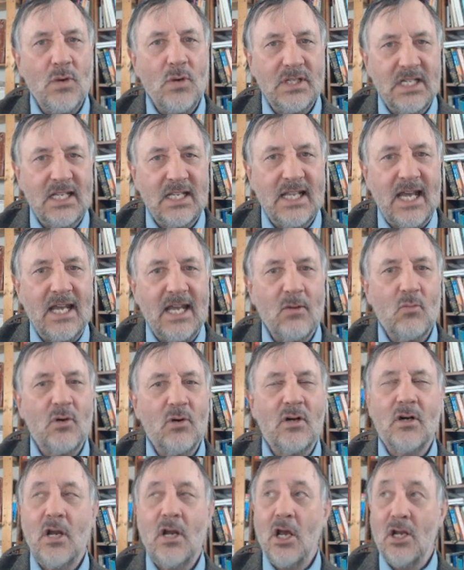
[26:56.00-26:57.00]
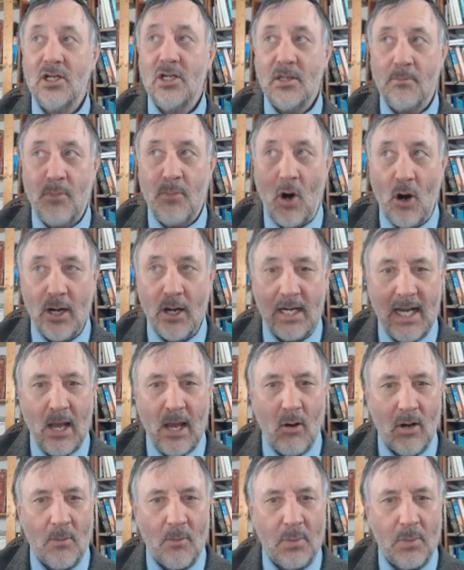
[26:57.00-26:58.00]
we see that we're departing
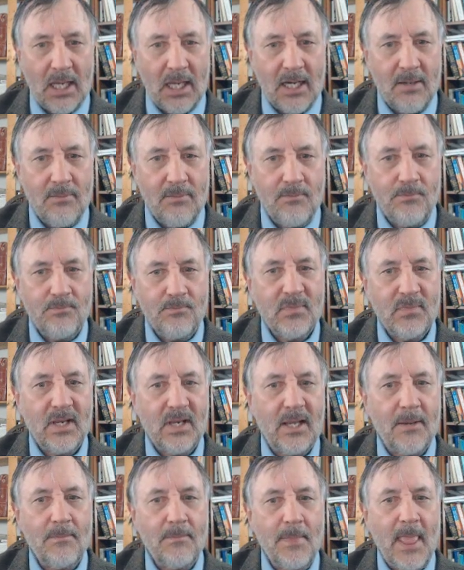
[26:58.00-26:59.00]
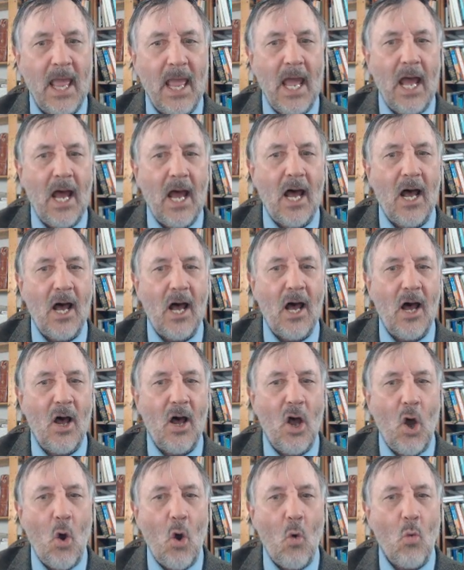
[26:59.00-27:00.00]
now on a plane. Okay,
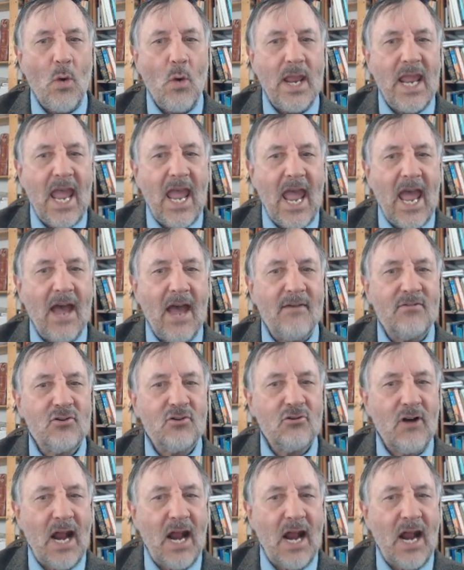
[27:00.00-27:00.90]
we have